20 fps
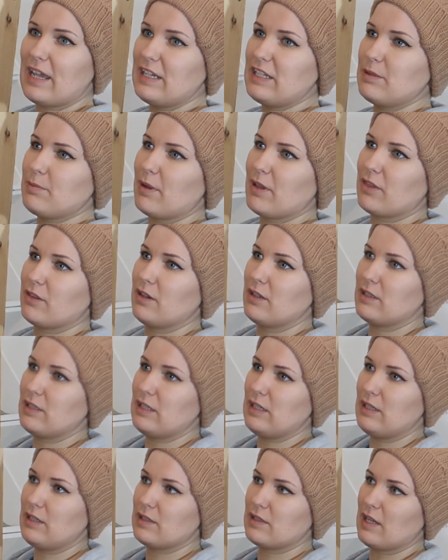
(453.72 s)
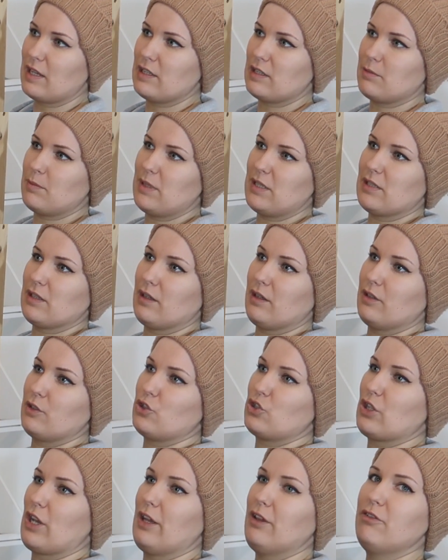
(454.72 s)
80 by 30 centimeter
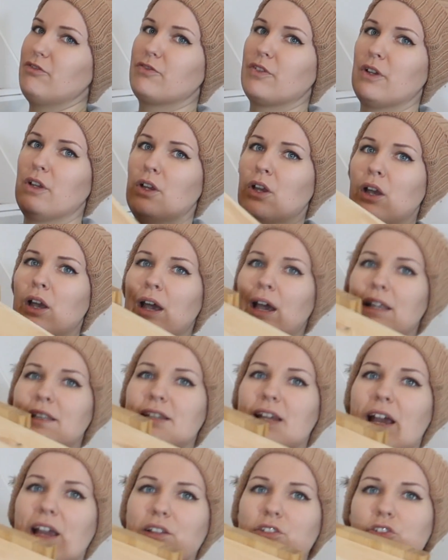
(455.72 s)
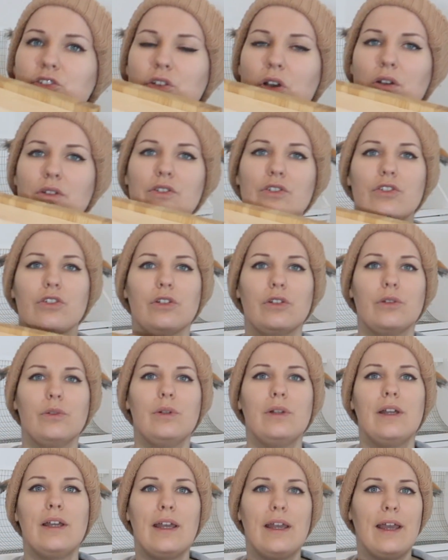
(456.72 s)
shelf attached onto
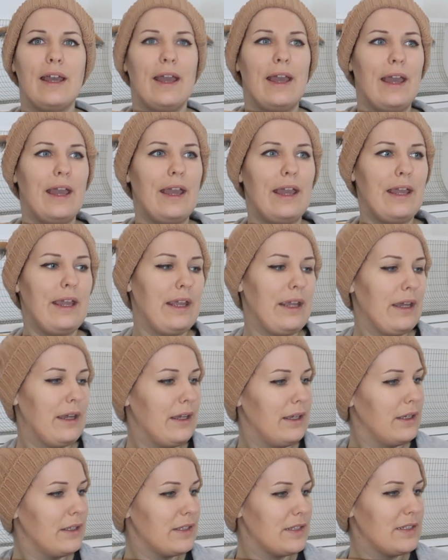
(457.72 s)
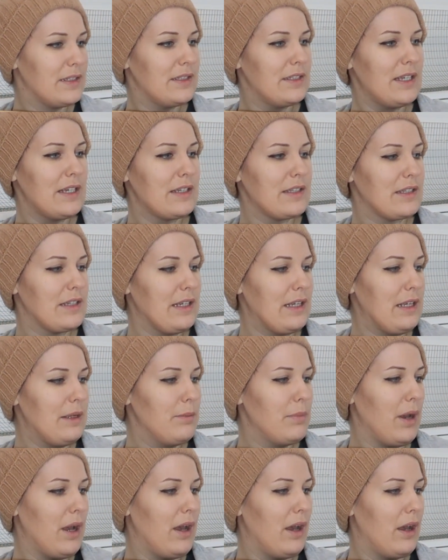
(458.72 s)
a 60
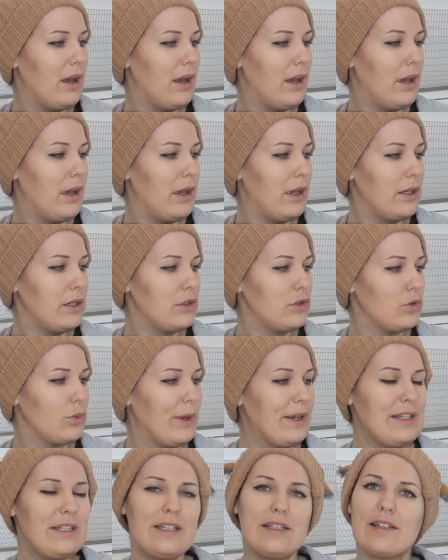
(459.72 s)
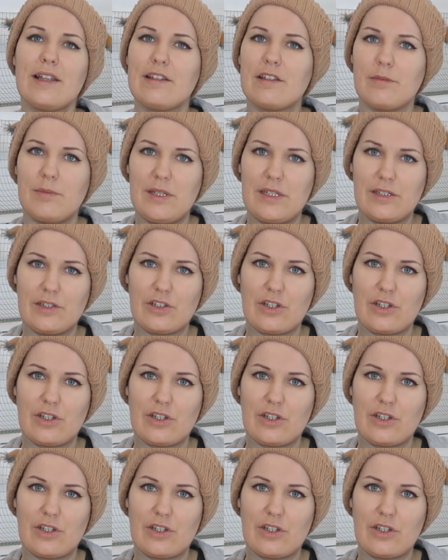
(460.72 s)
by 20 centimeter